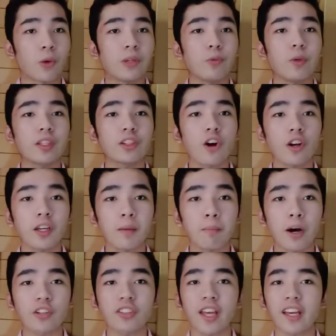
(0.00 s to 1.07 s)
When we talk
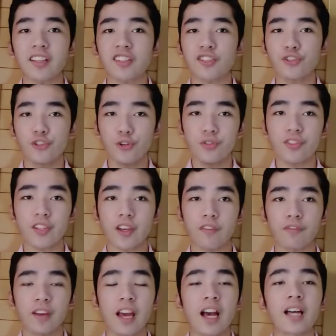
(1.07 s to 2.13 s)
about
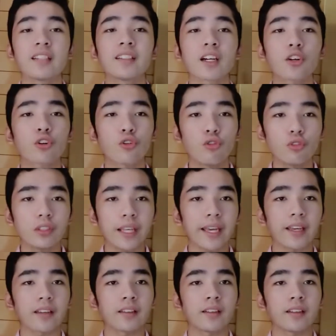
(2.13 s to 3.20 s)
extrusive, the
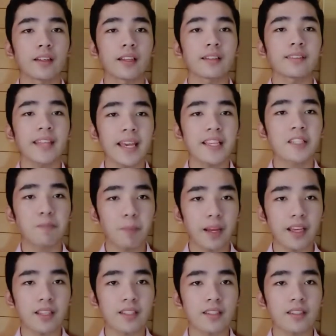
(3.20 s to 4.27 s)
cooling takes
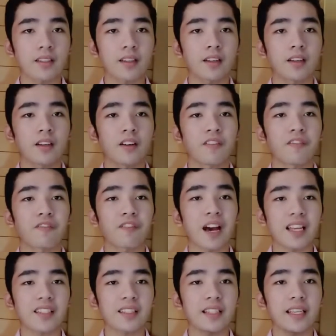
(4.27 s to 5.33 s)
place
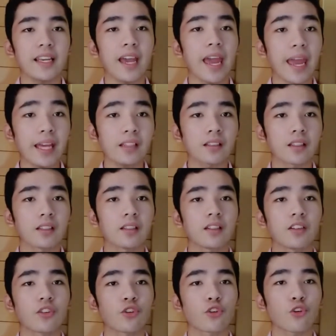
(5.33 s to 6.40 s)
fastly and
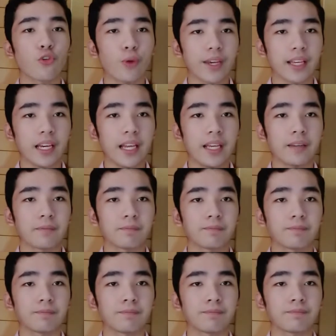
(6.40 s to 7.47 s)
quickly.
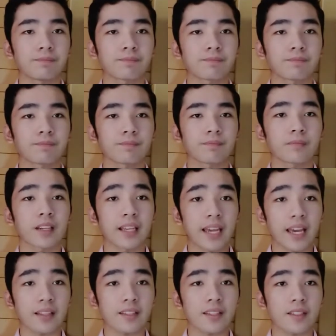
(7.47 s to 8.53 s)

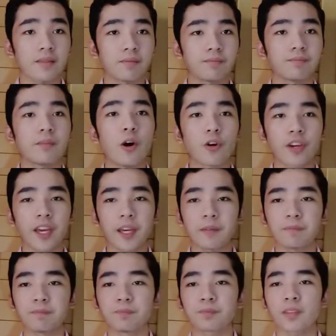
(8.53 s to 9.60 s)
Gets?
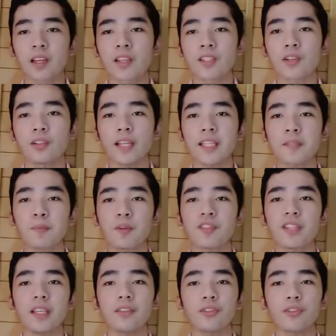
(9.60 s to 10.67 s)
Okay, so let's
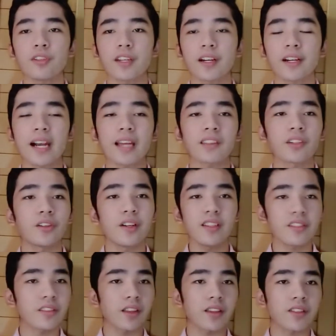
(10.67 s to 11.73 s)
proceed to the
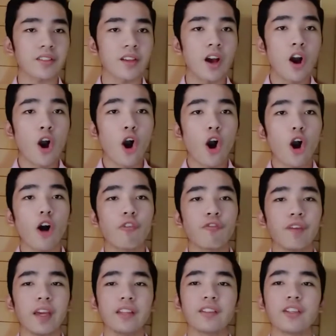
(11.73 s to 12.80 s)
characteristics of
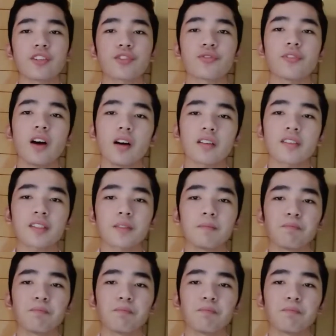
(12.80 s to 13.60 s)
igneous rocks.